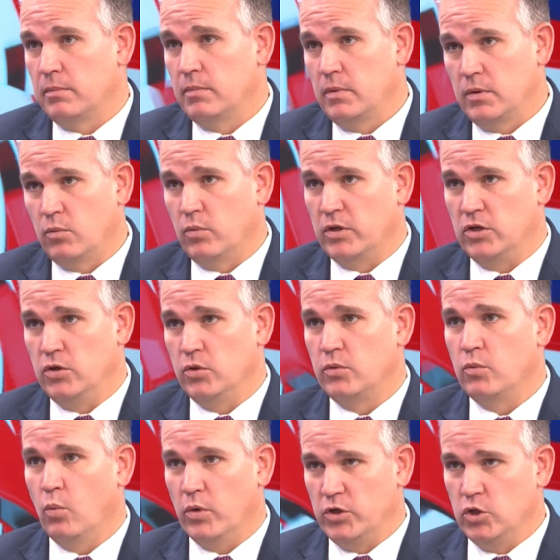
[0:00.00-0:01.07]
Yeah. When you
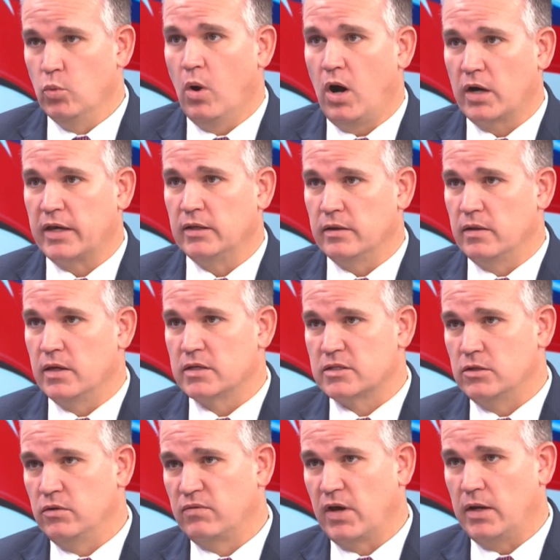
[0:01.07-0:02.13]
when you walk into this
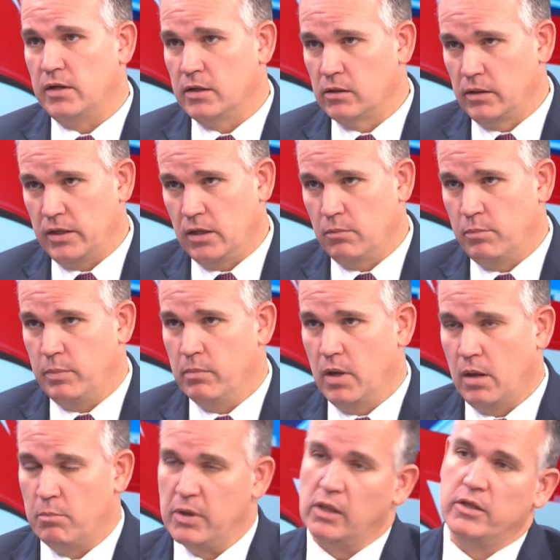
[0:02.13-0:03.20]
and you've got nearly a,
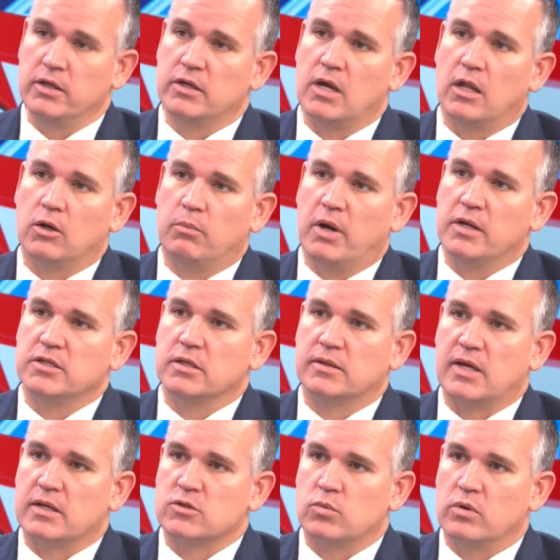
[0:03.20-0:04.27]
a billion dollar budget,
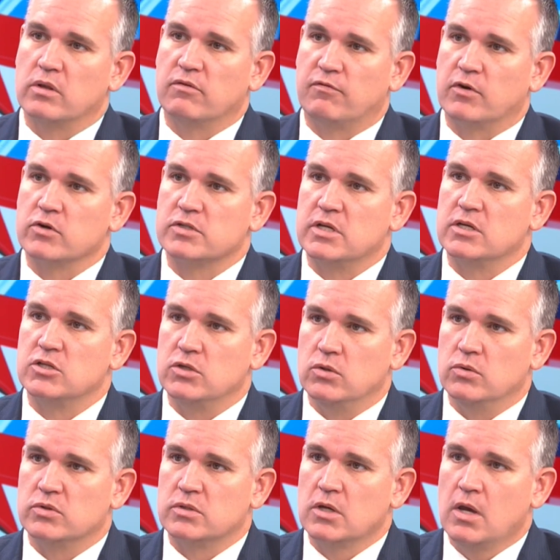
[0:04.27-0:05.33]
that's one of the first
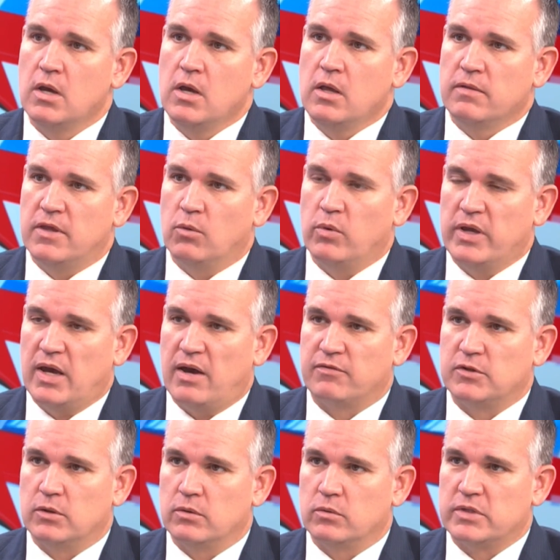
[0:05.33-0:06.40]
issues that we have
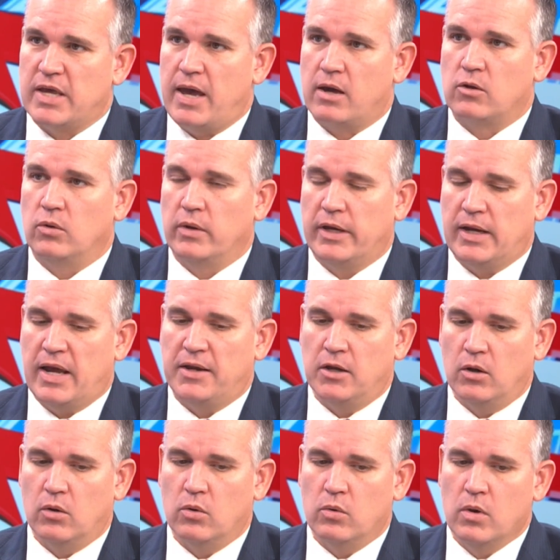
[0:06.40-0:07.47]
to tackle. And I
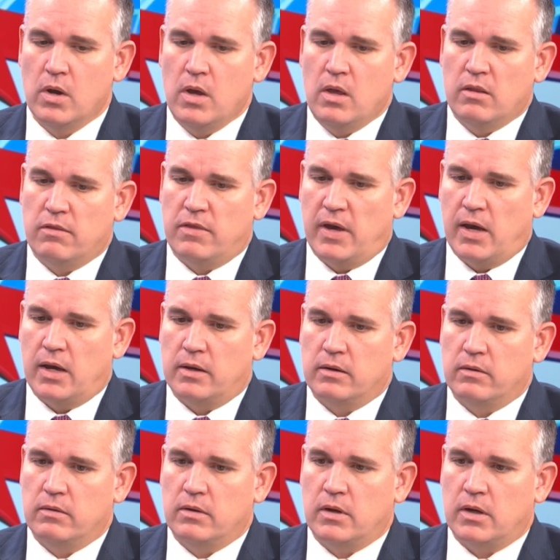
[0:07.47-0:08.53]
know that
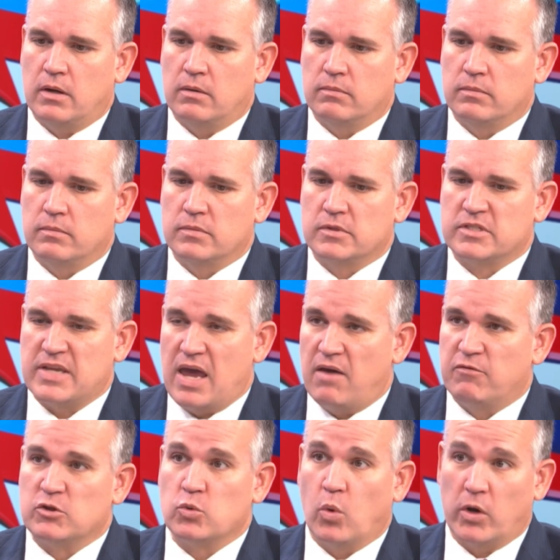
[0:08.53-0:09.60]
uh,
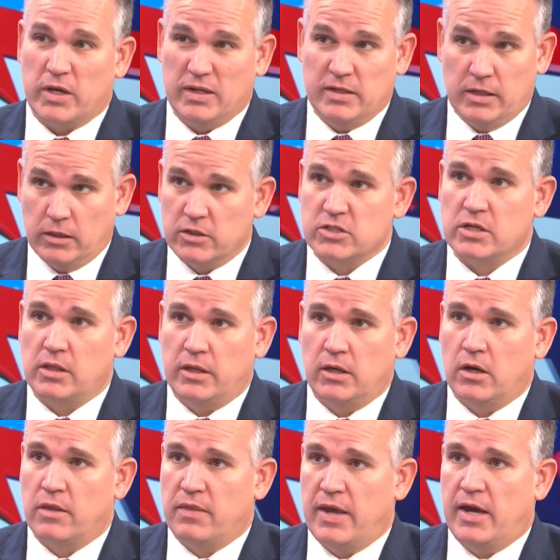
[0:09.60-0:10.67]
staff is working diligently
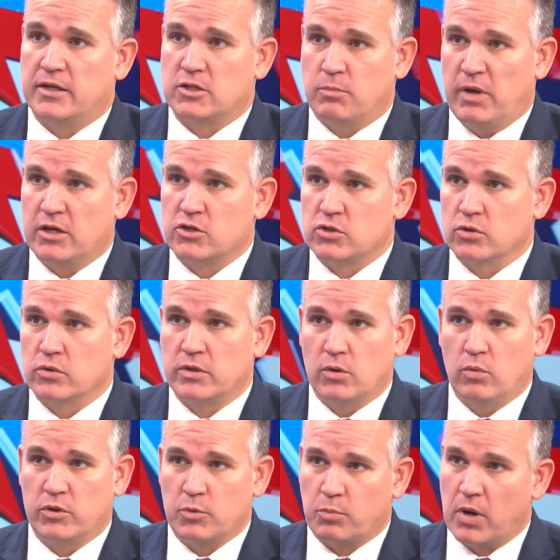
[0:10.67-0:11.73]
on that to make sure that
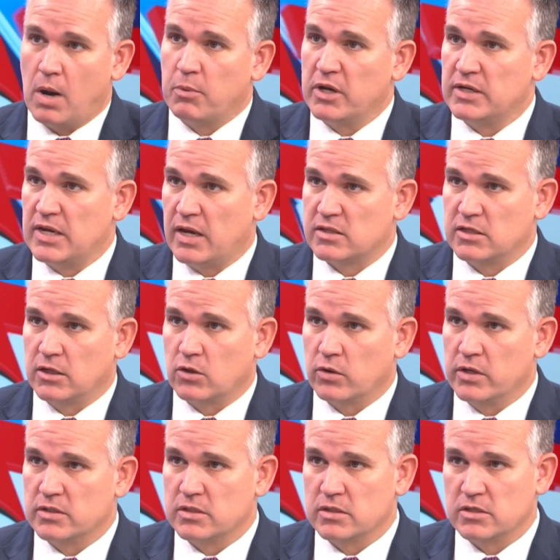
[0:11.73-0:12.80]
with the property tax
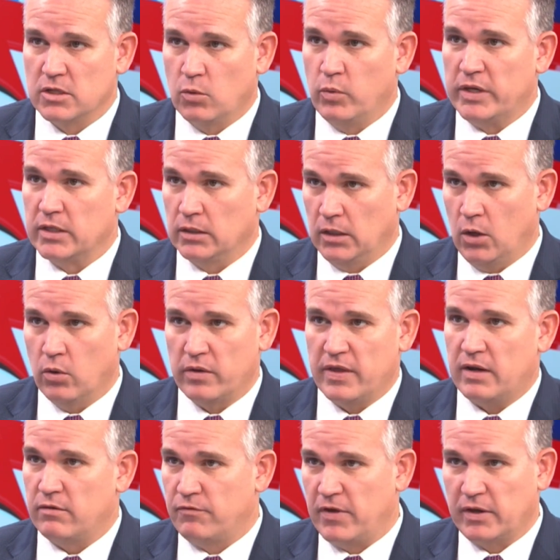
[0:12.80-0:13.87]
increases that we can lower
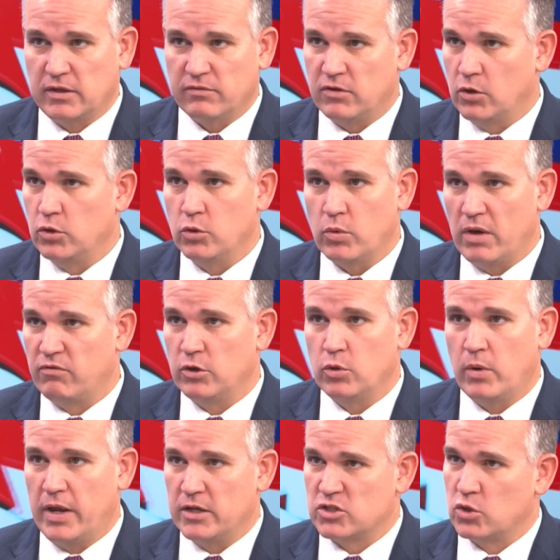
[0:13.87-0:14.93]
that effective no new revenue
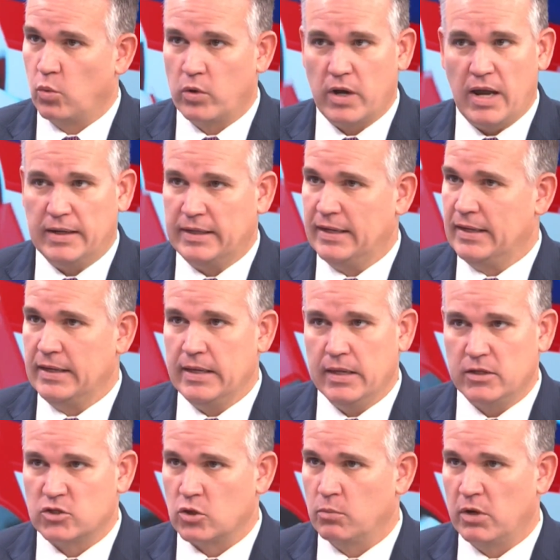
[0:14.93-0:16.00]
rate so we're not getting
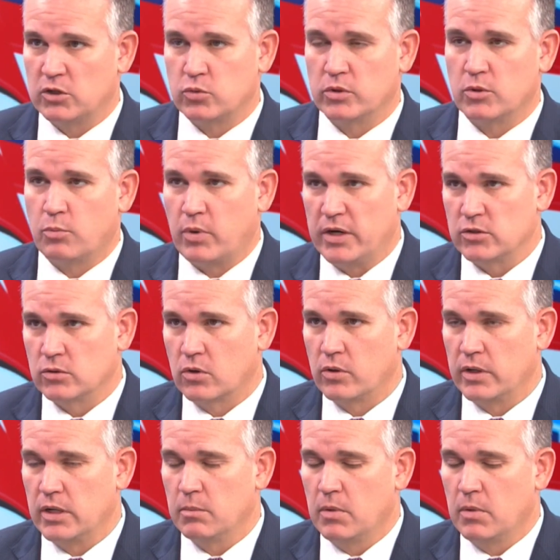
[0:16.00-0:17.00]
hit so much with appraisal creep.